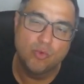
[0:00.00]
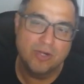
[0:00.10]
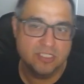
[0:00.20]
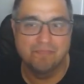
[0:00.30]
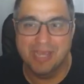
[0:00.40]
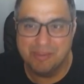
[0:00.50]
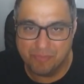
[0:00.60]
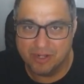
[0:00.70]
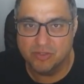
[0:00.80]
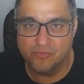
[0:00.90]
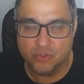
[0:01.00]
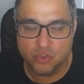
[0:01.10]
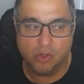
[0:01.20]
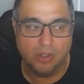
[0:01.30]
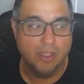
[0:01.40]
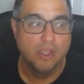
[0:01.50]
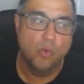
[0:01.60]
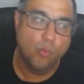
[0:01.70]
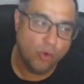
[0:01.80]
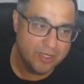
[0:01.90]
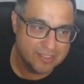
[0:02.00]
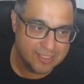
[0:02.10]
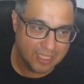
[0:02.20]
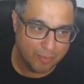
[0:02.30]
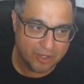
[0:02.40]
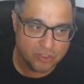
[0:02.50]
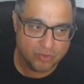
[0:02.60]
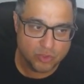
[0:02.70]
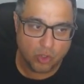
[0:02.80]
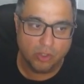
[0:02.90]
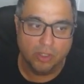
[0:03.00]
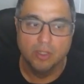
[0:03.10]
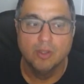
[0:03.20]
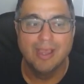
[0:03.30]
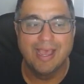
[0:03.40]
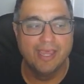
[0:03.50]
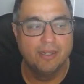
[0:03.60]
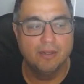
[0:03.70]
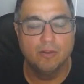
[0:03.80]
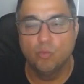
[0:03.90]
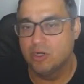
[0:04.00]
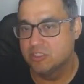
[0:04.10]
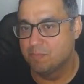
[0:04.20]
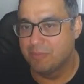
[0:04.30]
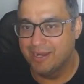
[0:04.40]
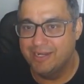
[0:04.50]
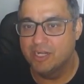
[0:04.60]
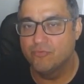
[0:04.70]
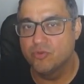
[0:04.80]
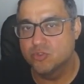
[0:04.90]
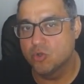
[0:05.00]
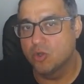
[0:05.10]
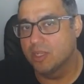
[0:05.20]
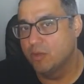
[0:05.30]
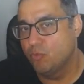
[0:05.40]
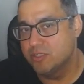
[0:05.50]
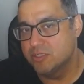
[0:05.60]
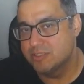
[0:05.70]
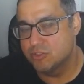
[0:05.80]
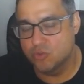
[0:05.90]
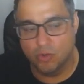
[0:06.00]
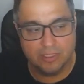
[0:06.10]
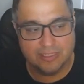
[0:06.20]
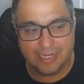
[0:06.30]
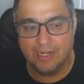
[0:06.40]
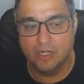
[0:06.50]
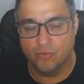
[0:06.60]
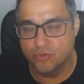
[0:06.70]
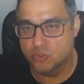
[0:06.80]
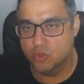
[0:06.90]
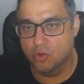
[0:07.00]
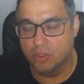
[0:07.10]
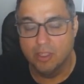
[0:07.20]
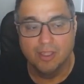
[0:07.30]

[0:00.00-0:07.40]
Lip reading: What is the buy price of your stock? What is the sell price of stock? And what is the buy date of your stock? And what is the sell date of your stock?